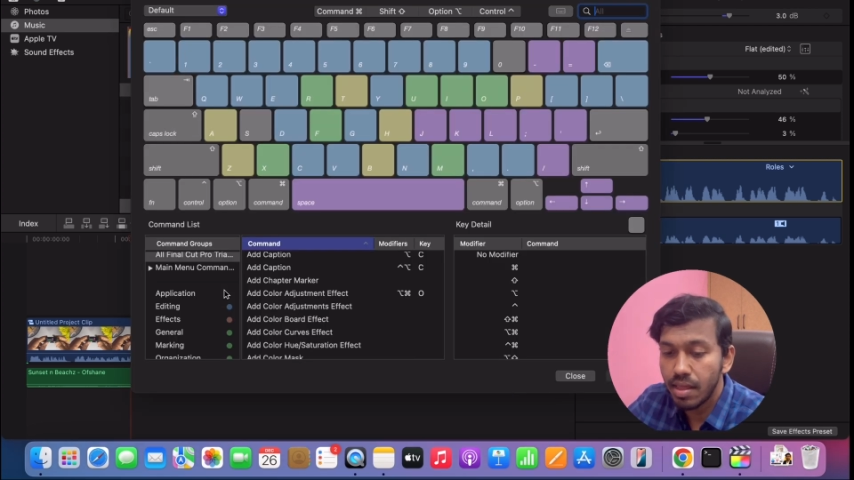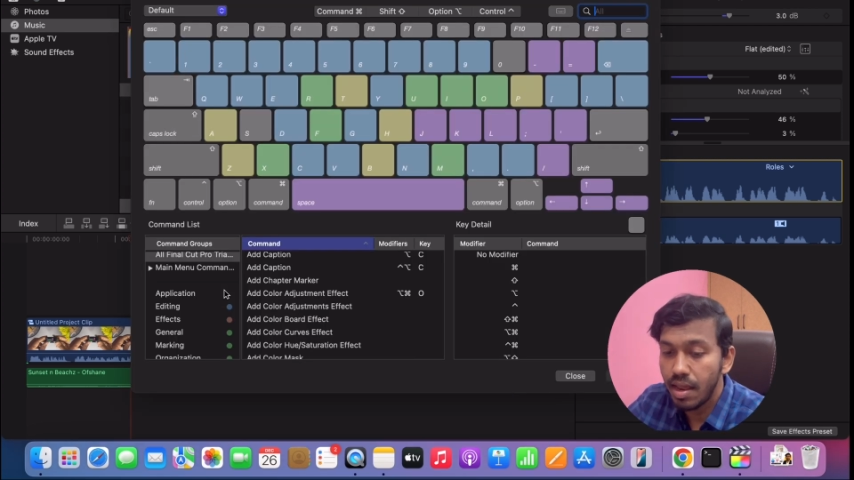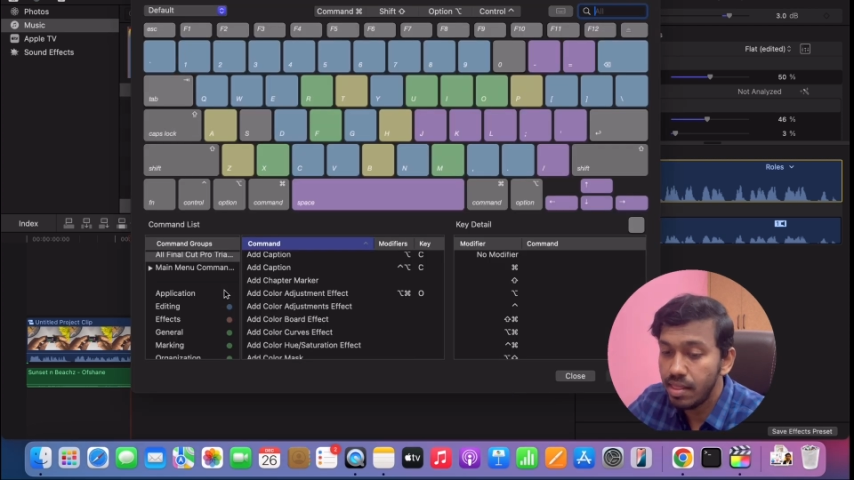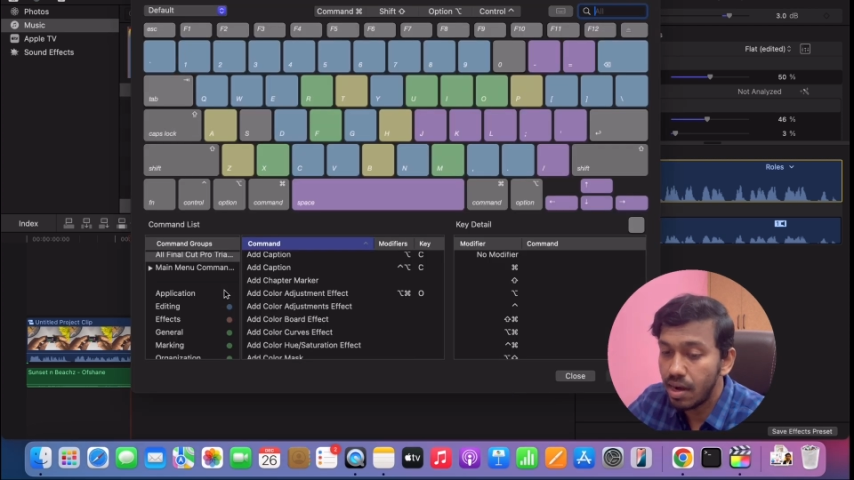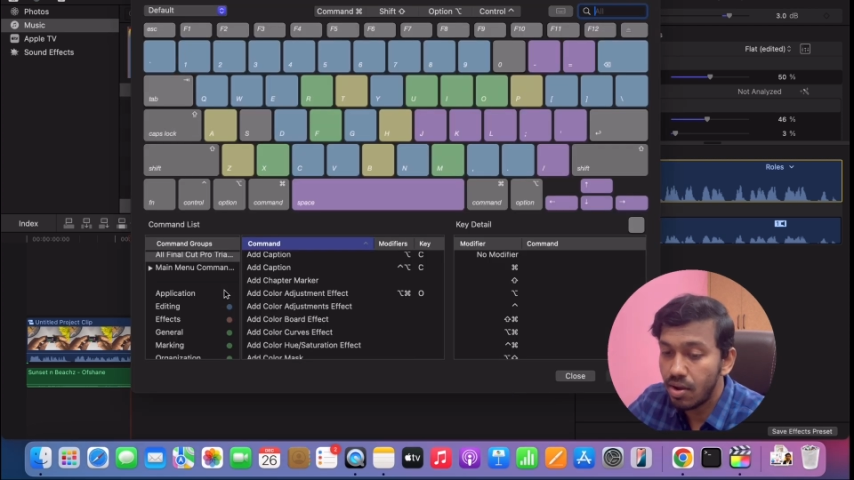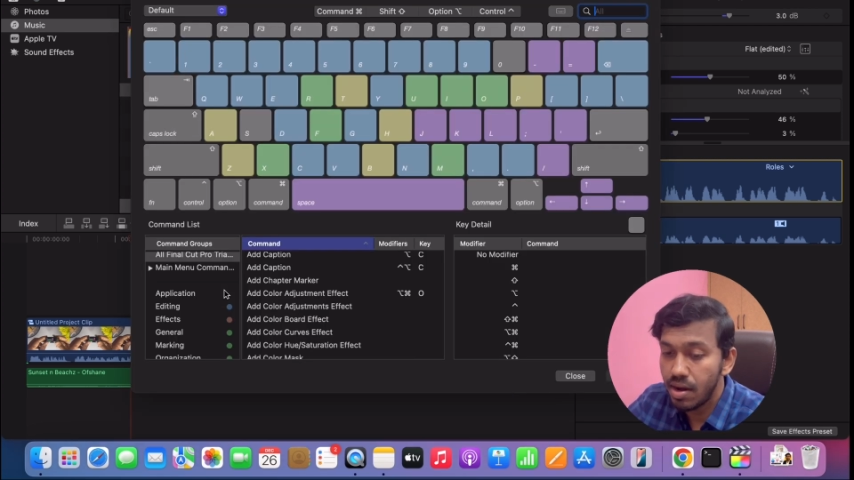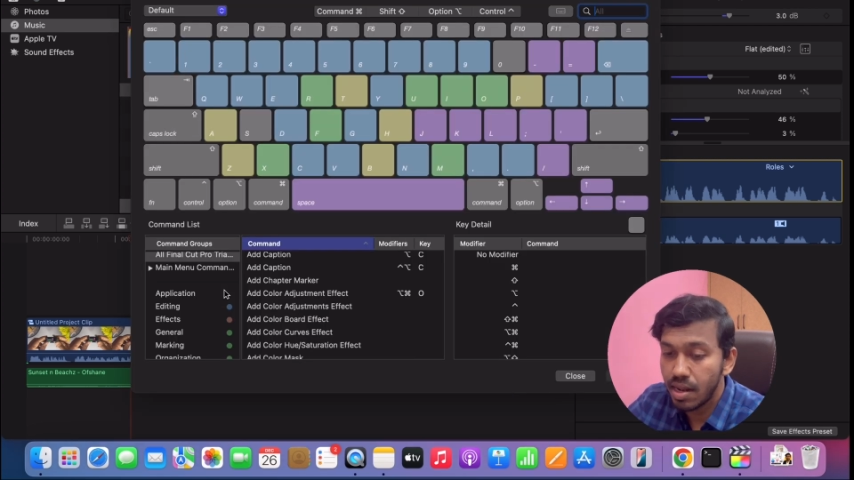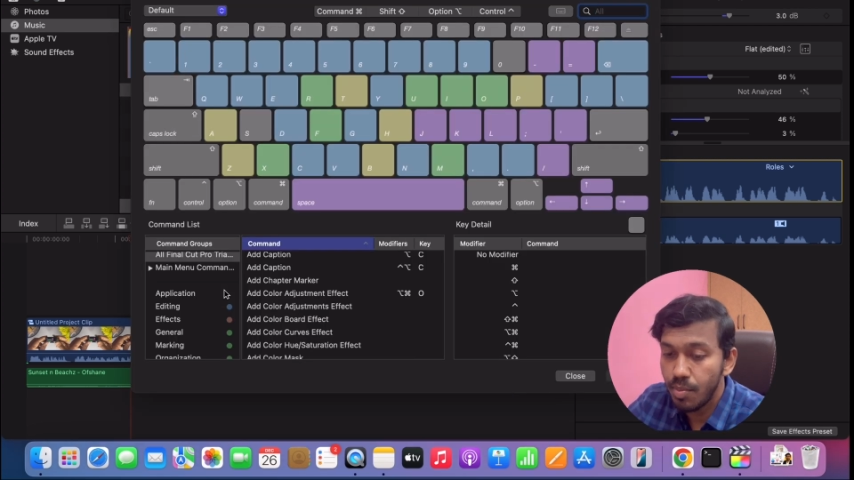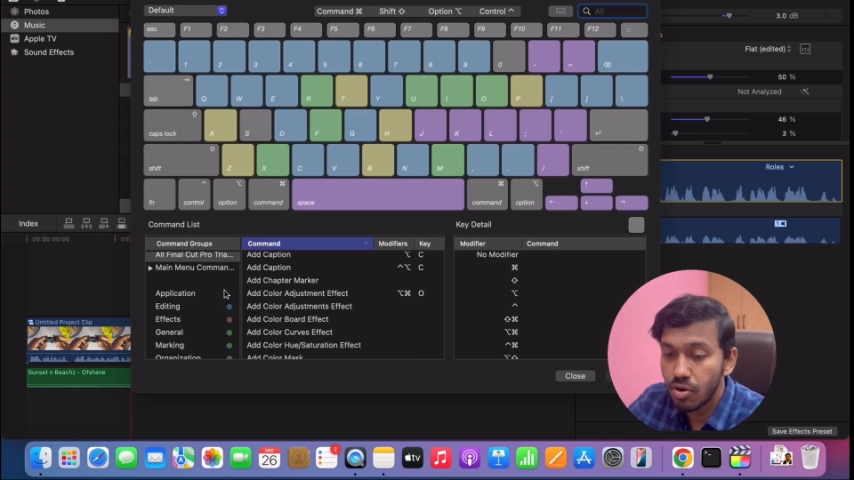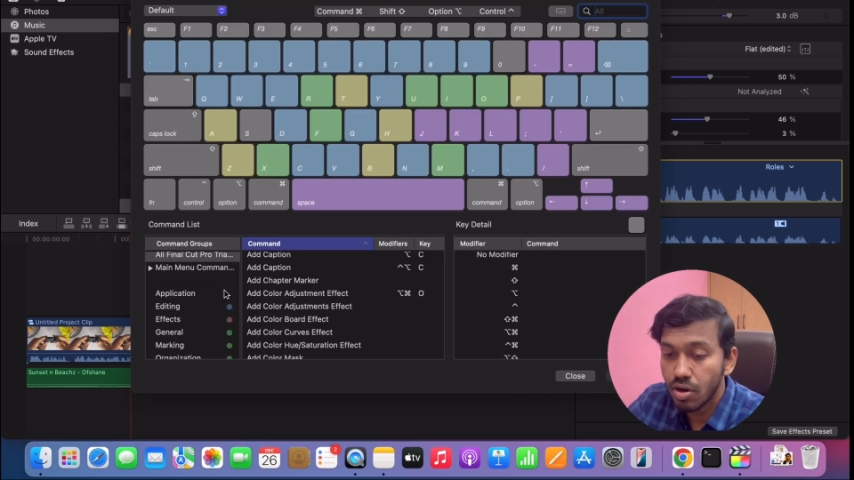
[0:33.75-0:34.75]
and their current
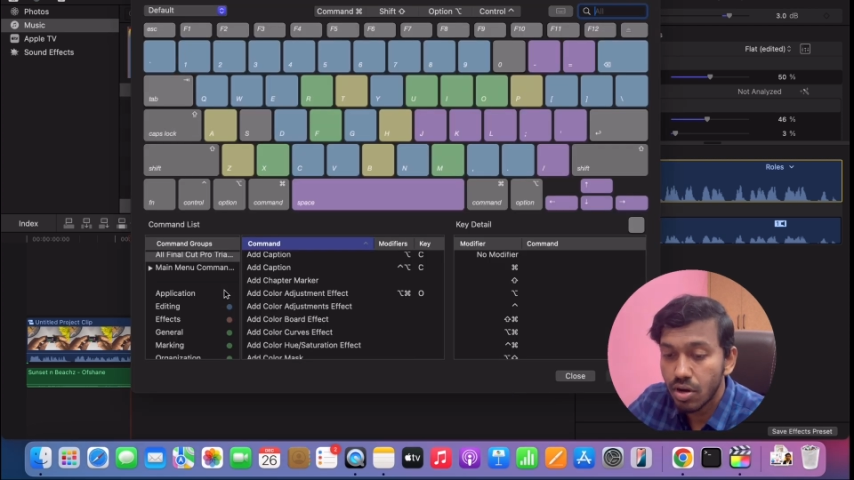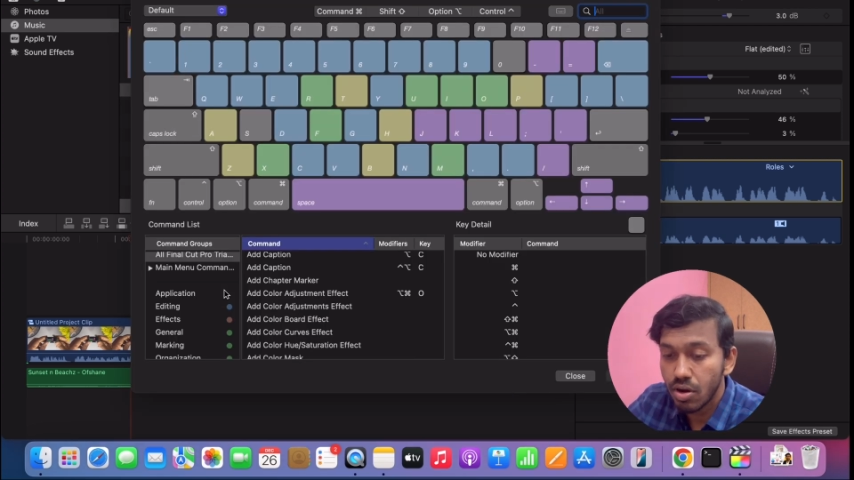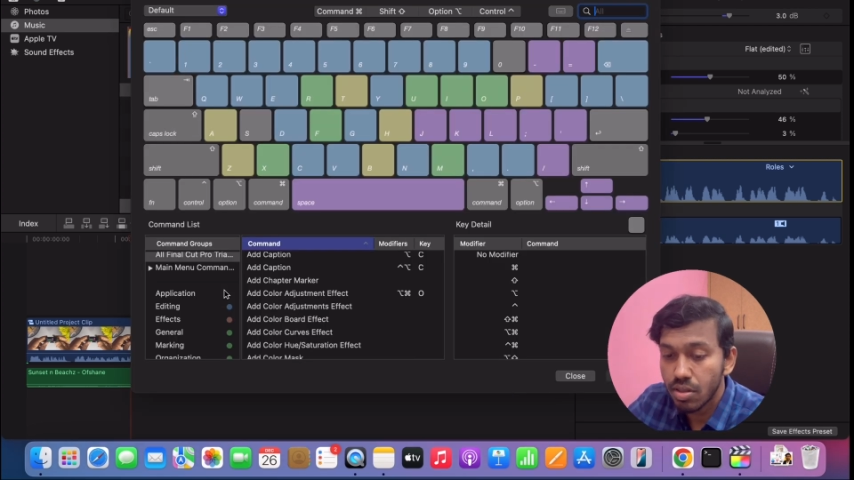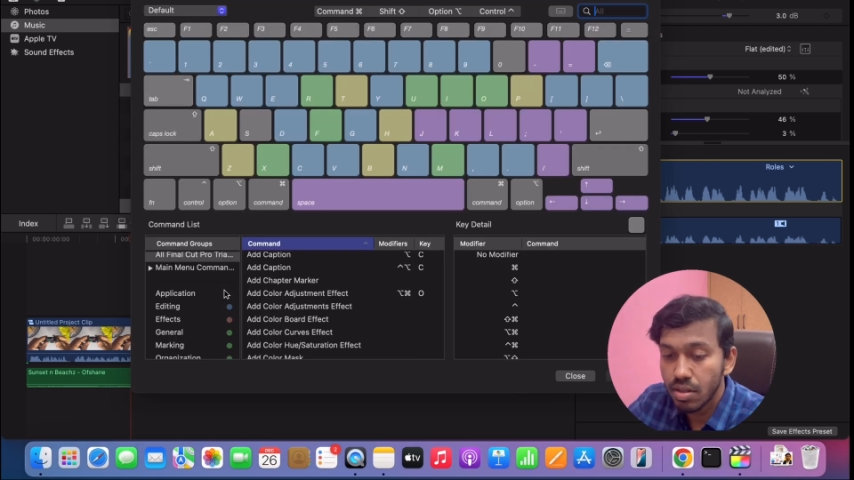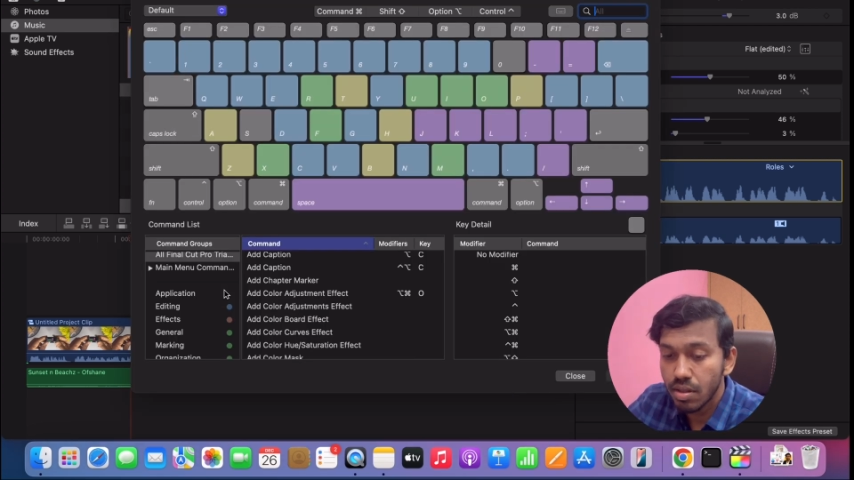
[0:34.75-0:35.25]
keyboard shortcuts.